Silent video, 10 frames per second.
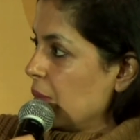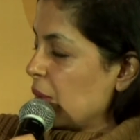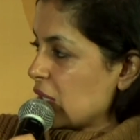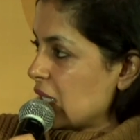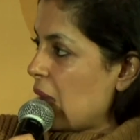
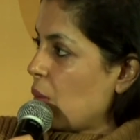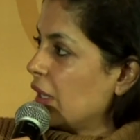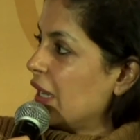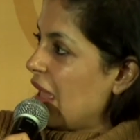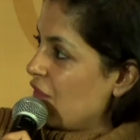because I
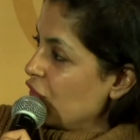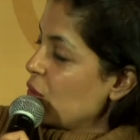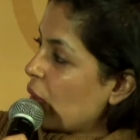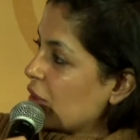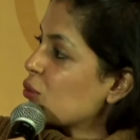wanted
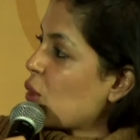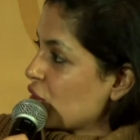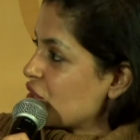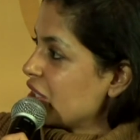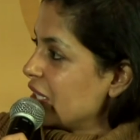everyone to
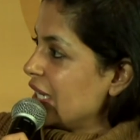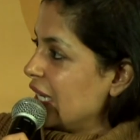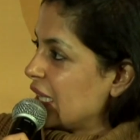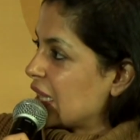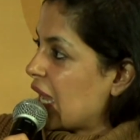constantly
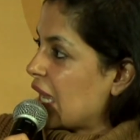eat that.